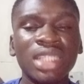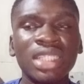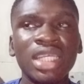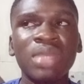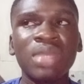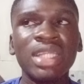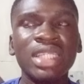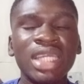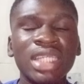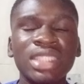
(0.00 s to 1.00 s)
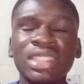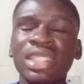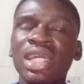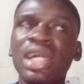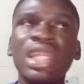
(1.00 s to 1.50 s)
in my next
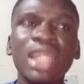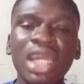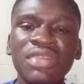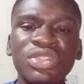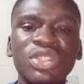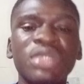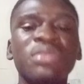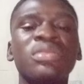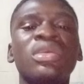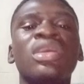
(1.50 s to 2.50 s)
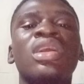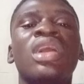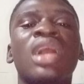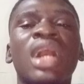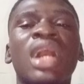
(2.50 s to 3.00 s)
live stream.
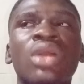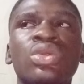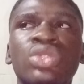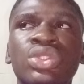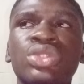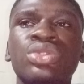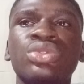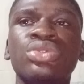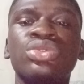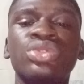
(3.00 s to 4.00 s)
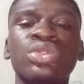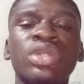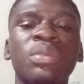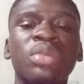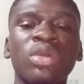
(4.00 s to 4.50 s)
How to do
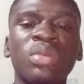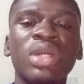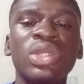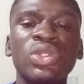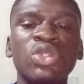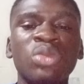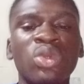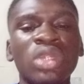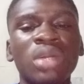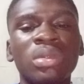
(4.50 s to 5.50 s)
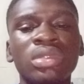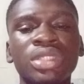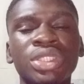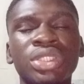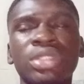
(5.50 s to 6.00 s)
a proper YouTube
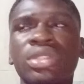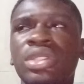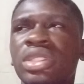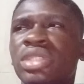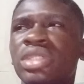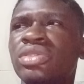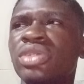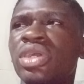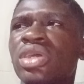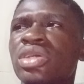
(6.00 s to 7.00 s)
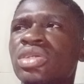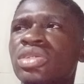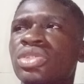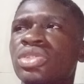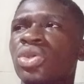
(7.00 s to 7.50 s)
collaboration, okay?
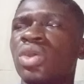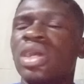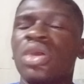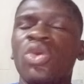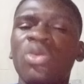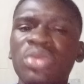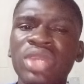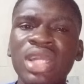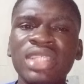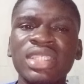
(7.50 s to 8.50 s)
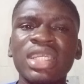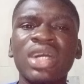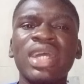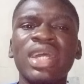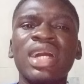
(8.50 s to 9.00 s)
So I hope you guys
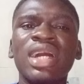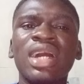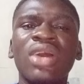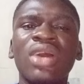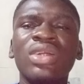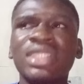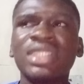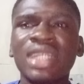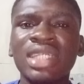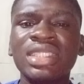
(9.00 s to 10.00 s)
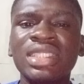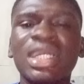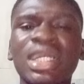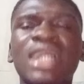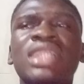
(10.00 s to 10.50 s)
understand
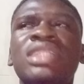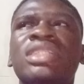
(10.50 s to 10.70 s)
and